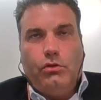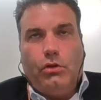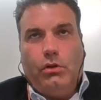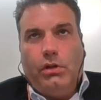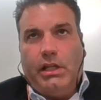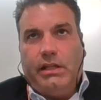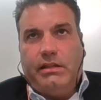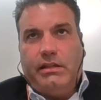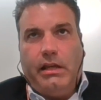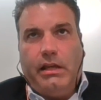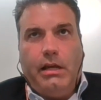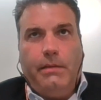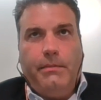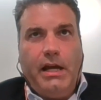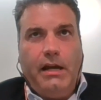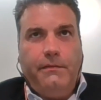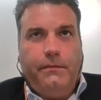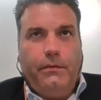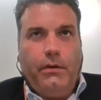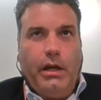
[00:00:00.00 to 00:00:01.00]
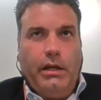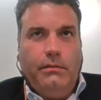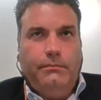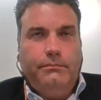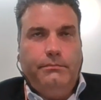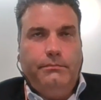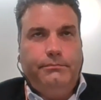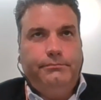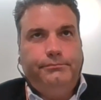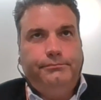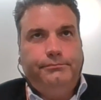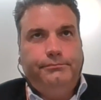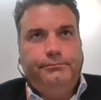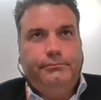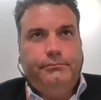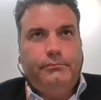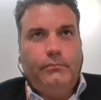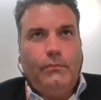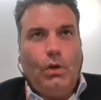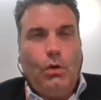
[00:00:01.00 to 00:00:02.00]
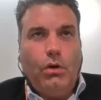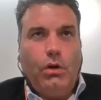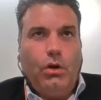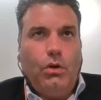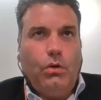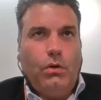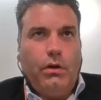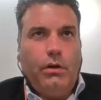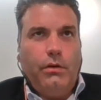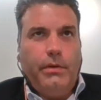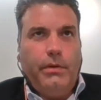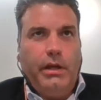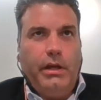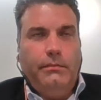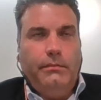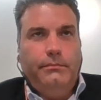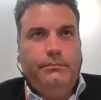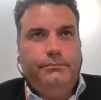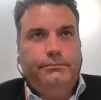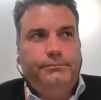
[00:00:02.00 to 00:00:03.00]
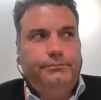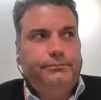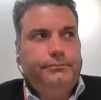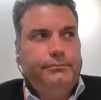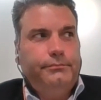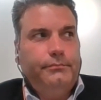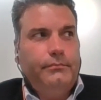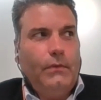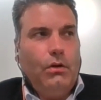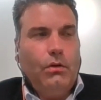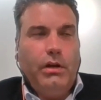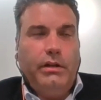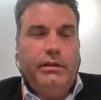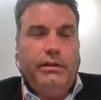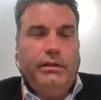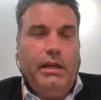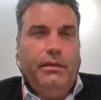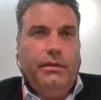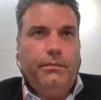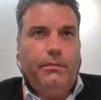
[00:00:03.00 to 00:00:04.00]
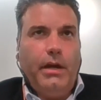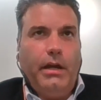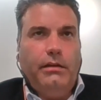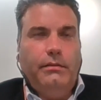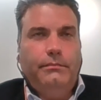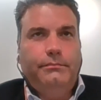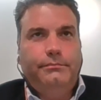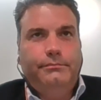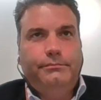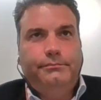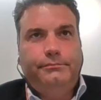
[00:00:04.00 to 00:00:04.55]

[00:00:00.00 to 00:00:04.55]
So let's say I'm half right, or a quarter right, or a tenth right.